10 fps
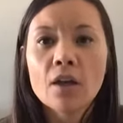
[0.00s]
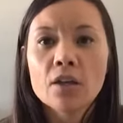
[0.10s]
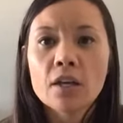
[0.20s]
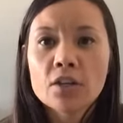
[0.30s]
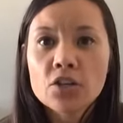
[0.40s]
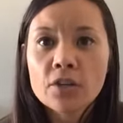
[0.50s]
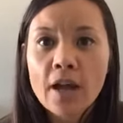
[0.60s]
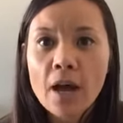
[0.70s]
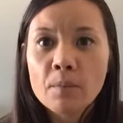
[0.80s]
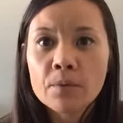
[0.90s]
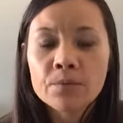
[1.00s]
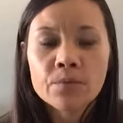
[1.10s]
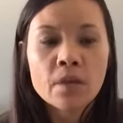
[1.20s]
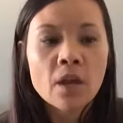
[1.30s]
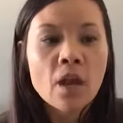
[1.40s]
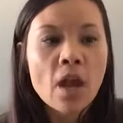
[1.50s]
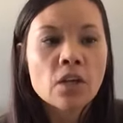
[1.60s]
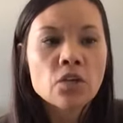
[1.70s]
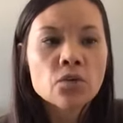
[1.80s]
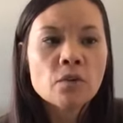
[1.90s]
You get your cap,
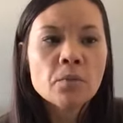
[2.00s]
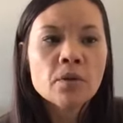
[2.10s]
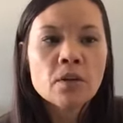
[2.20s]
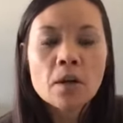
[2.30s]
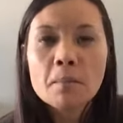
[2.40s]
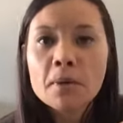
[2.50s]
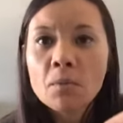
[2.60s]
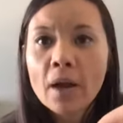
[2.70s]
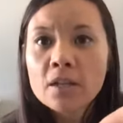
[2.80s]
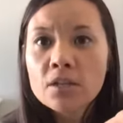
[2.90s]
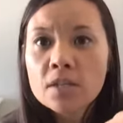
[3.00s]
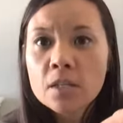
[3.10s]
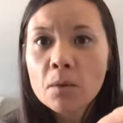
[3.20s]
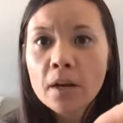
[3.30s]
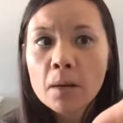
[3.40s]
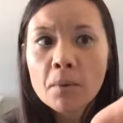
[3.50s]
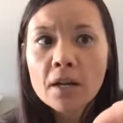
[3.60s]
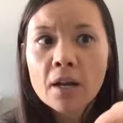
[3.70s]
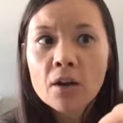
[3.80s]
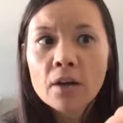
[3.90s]
and you sort of put it on midway. Do you see where I am right
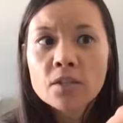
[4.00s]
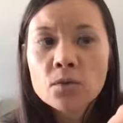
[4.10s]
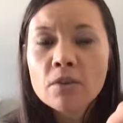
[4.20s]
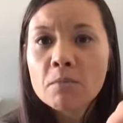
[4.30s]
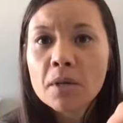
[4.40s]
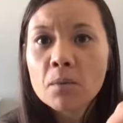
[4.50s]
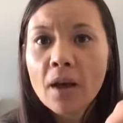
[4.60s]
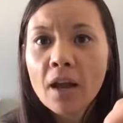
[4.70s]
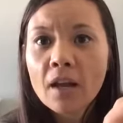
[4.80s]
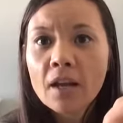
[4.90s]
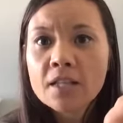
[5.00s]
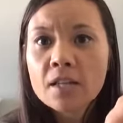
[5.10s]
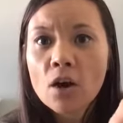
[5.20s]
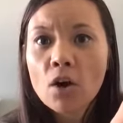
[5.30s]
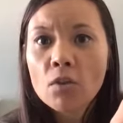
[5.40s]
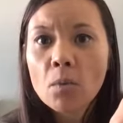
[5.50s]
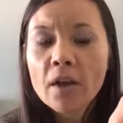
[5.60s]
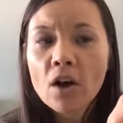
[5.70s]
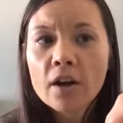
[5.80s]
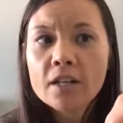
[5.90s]
now? It's sort of midway. It's not all the
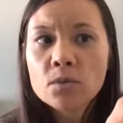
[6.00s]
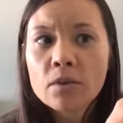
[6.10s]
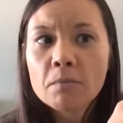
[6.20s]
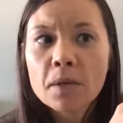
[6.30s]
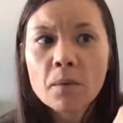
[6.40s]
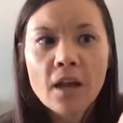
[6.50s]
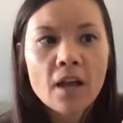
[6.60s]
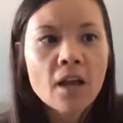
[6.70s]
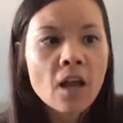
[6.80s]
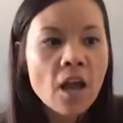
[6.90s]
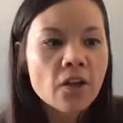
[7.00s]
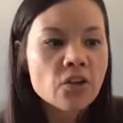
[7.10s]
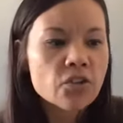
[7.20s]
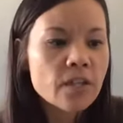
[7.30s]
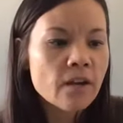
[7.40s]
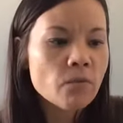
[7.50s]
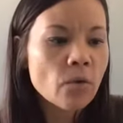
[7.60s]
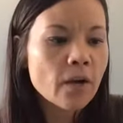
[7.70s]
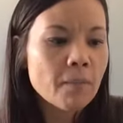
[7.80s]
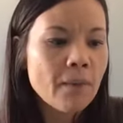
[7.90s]
way on, it's sort of midway. And you just kind of
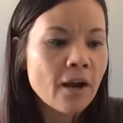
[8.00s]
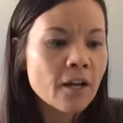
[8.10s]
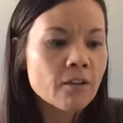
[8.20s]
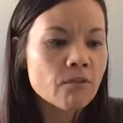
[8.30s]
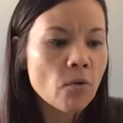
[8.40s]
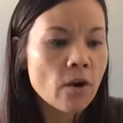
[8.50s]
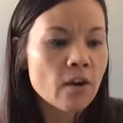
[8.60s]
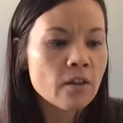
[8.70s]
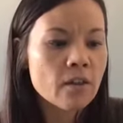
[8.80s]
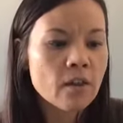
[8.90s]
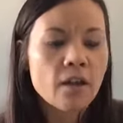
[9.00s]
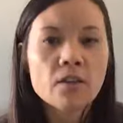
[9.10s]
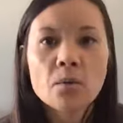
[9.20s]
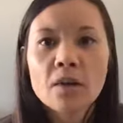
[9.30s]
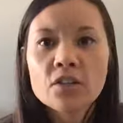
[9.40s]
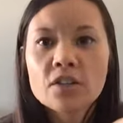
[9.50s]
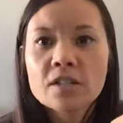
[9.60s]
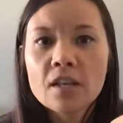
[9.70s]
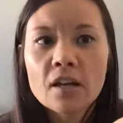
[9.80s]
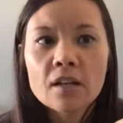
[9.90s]
work it back and forth, and look what I
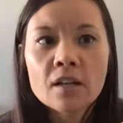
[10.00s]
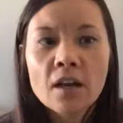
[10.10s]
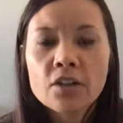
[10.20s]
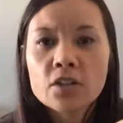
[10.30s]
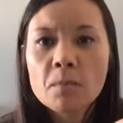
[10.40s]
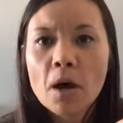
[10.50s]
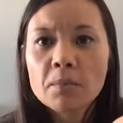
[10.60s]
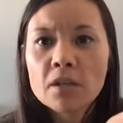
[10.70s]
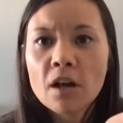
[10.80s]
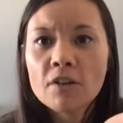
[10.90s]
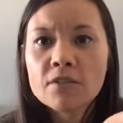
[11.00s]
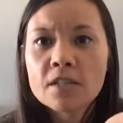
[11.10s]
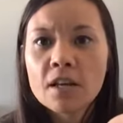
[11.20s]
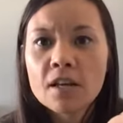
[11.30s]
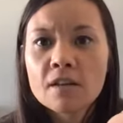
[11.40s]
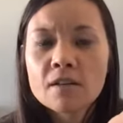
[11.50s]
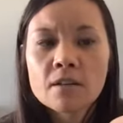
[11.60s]
just did. I just popped it off, see?